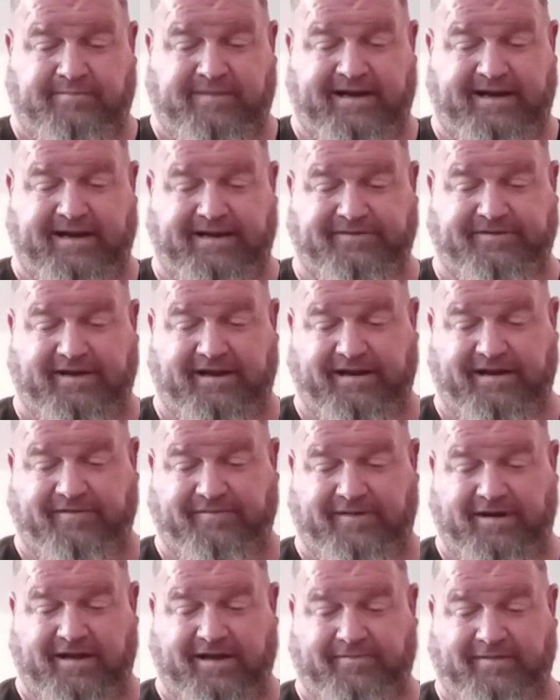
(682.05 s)
Man, that's a heck
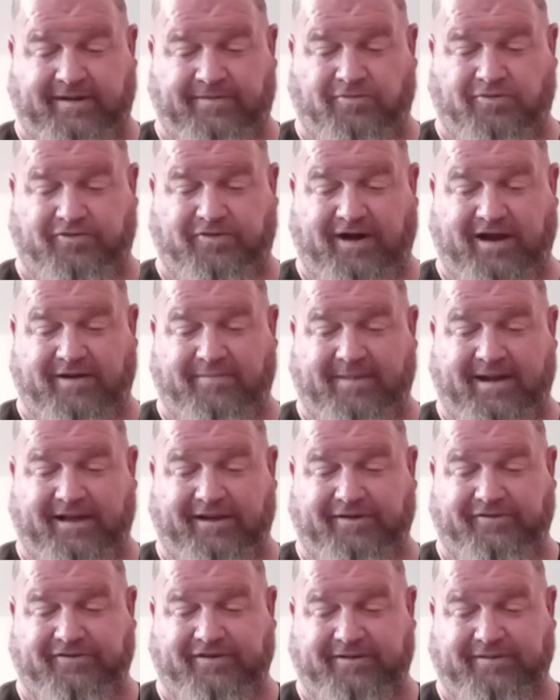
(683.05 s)
of a knife. I'm going to try to
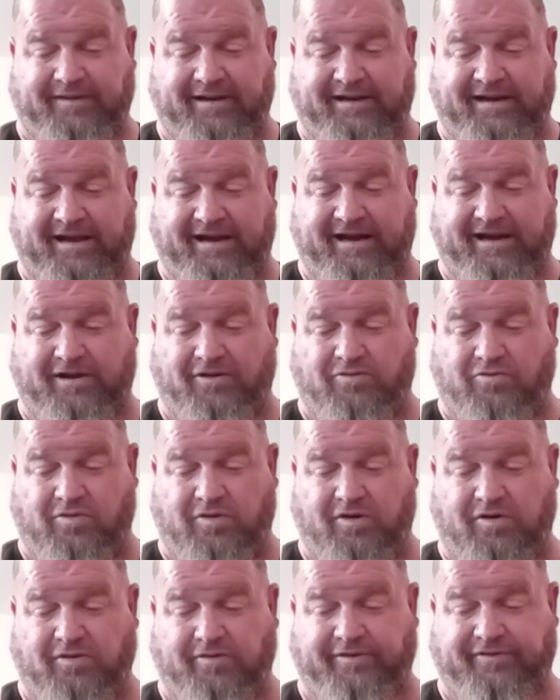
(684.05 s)
balance it, and that ain't going to
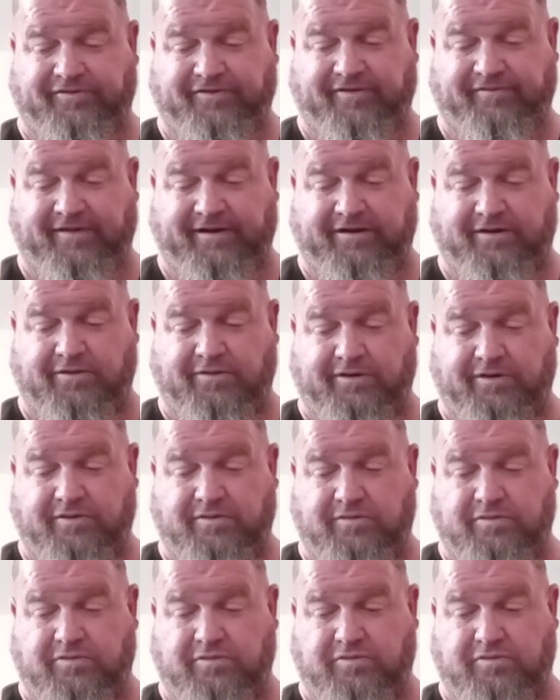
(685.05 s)
work. Let's see if I can do it.